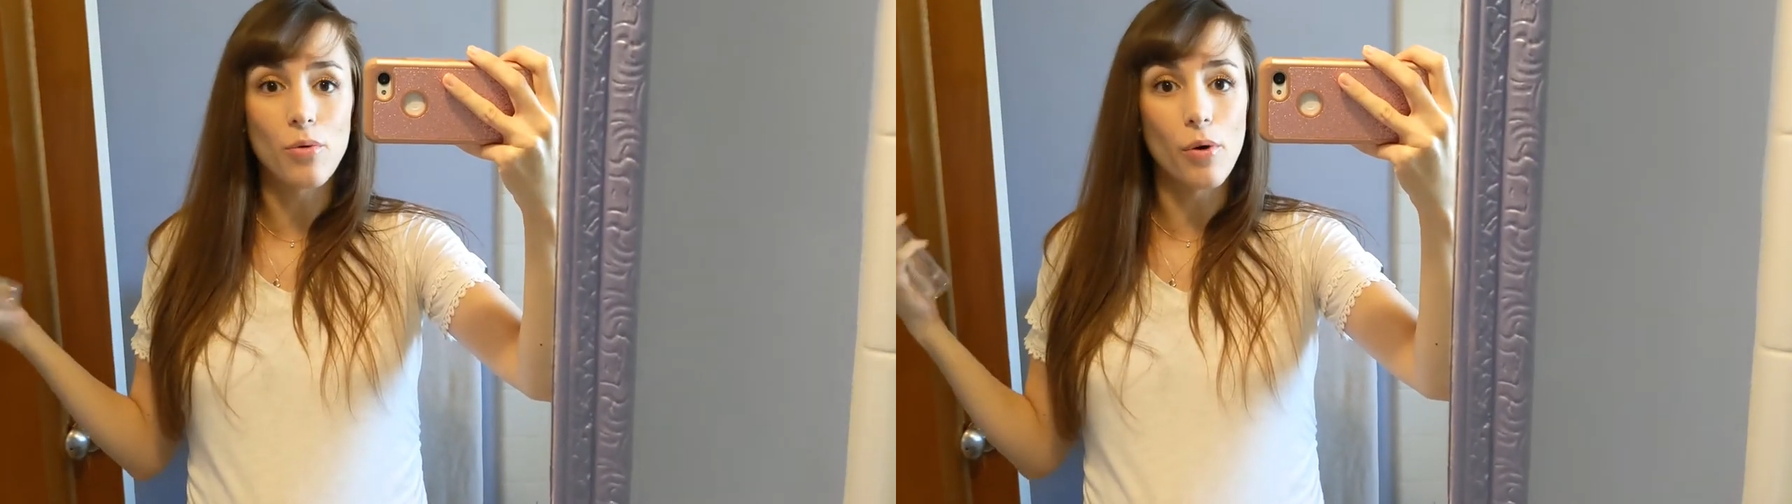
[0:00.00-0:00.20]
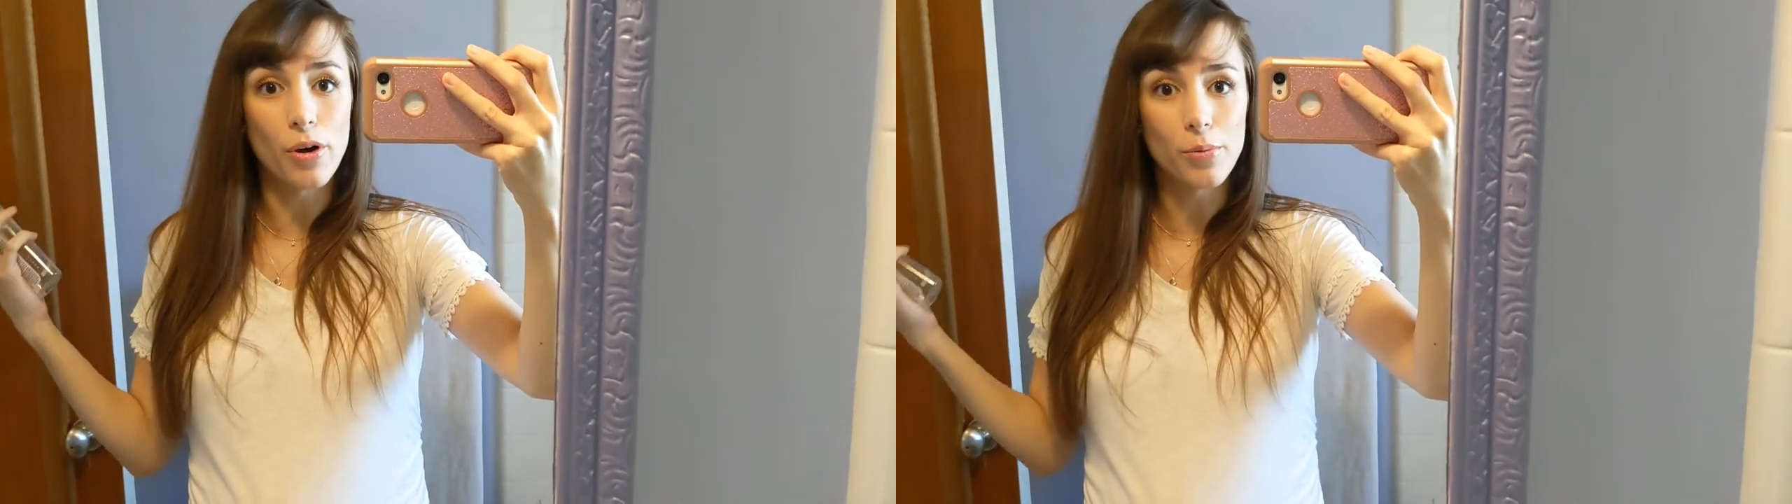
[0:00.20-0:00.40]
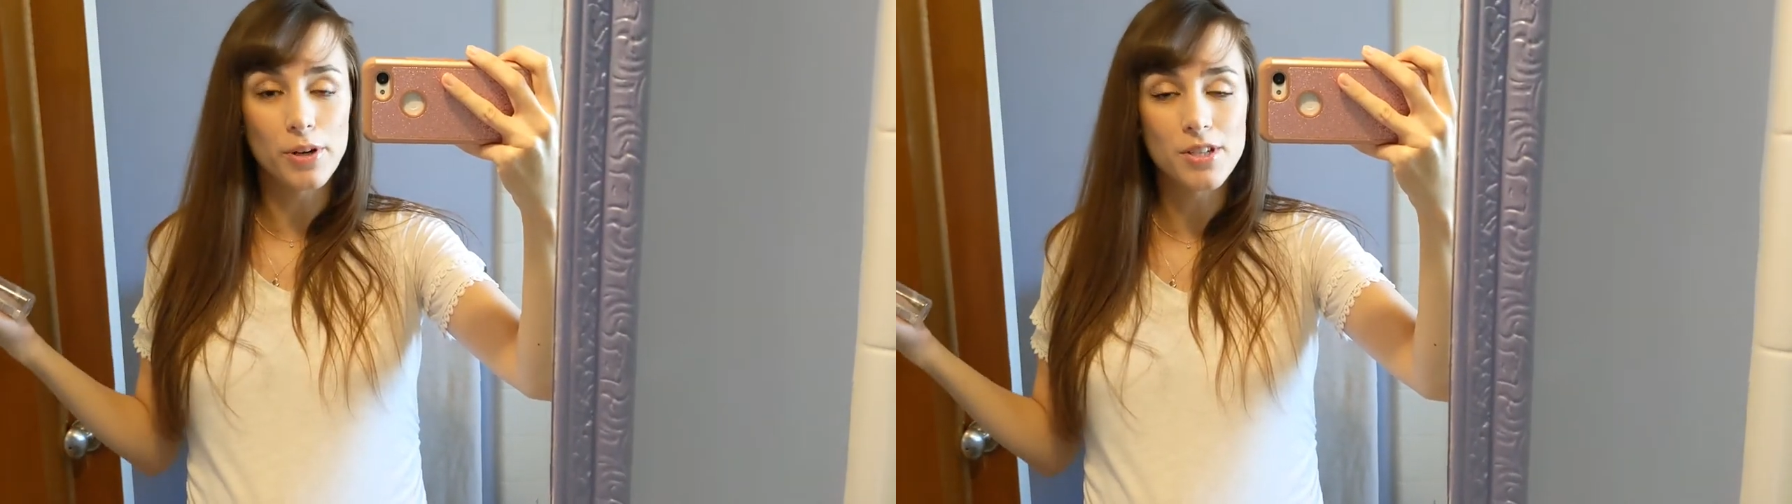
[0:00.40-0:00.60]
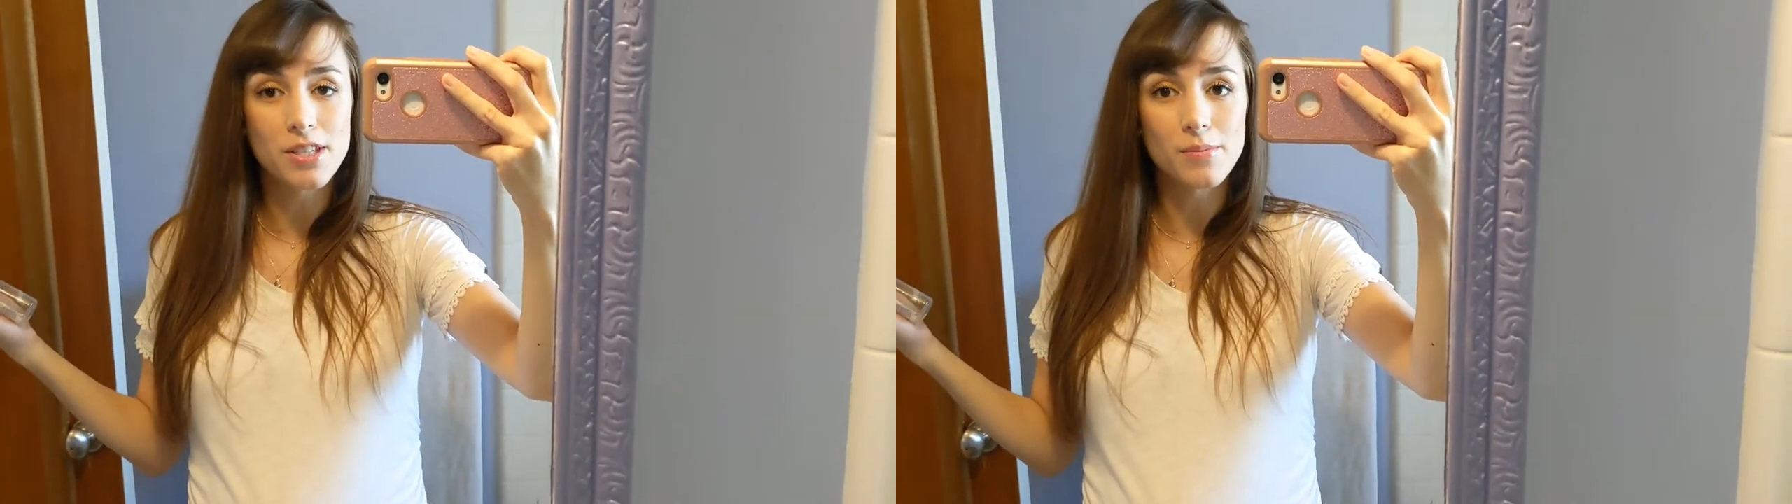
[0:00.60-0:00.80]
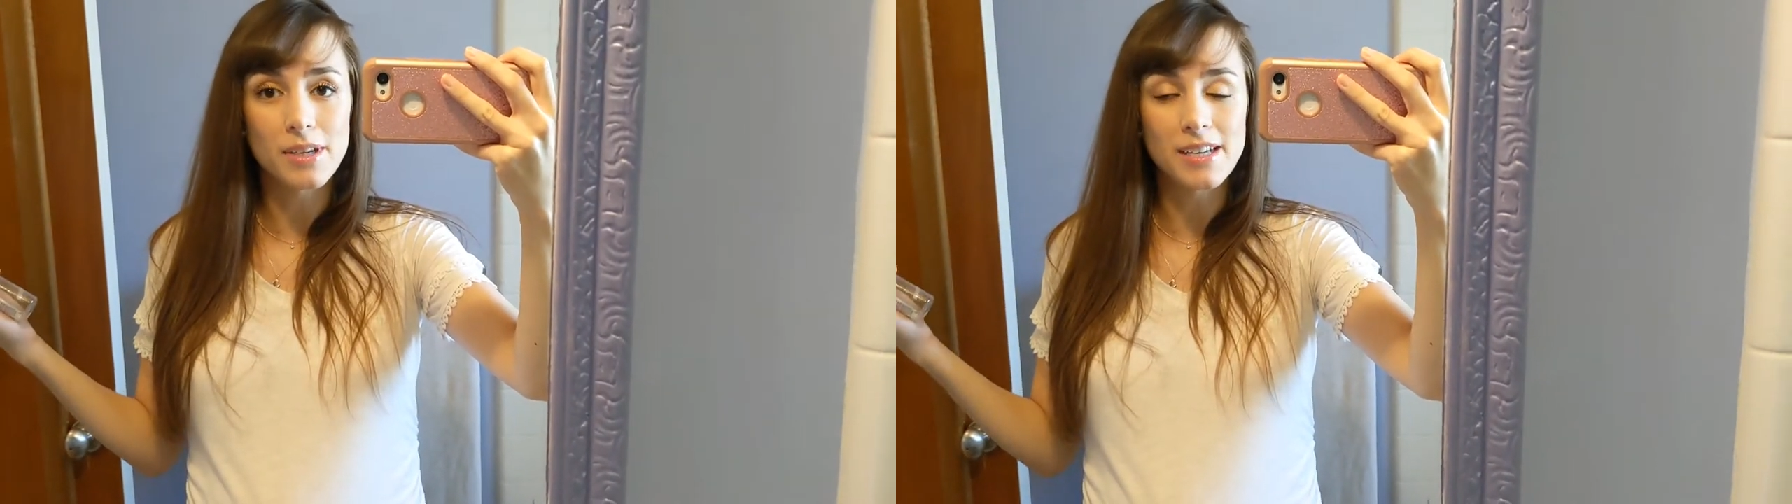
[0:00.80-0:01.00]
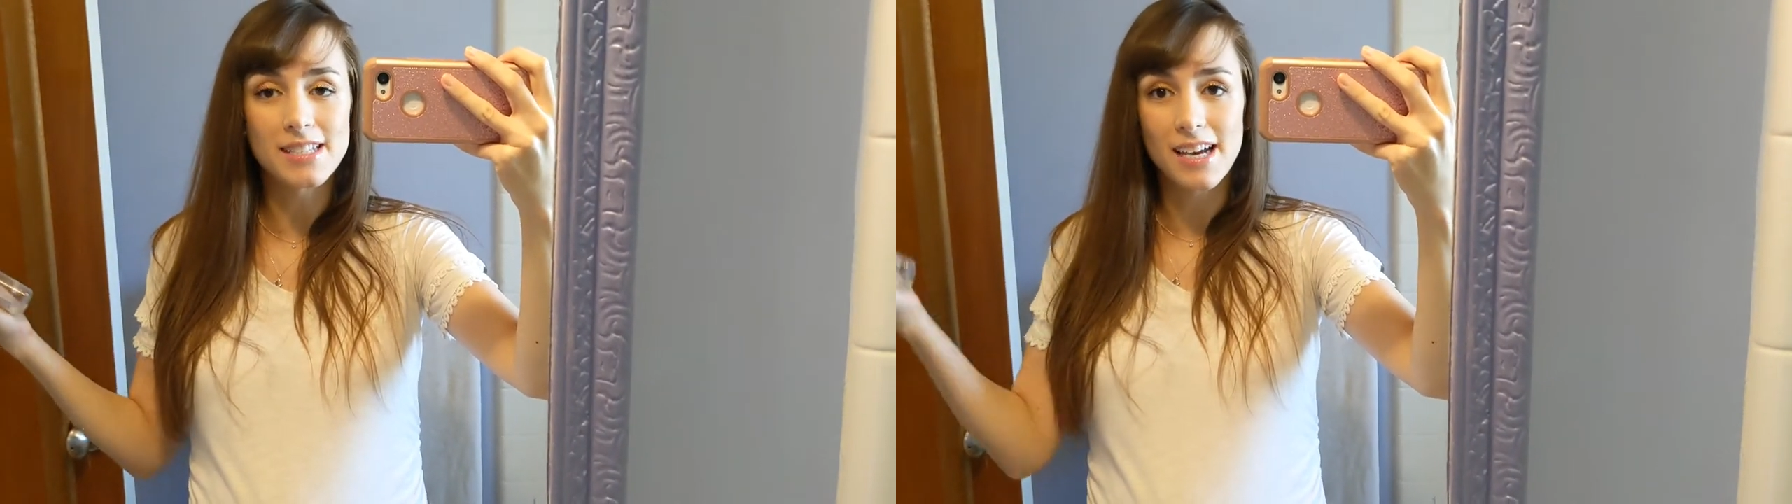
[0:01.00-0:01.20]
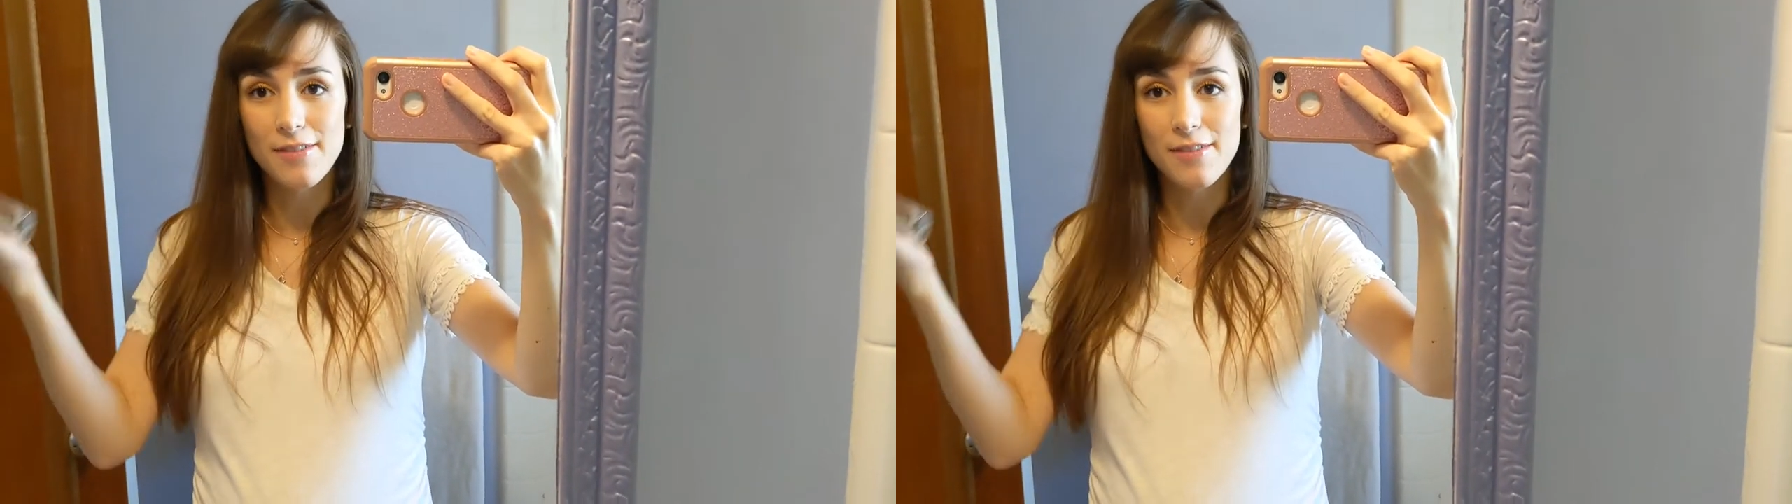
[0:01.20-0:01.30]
oil person because I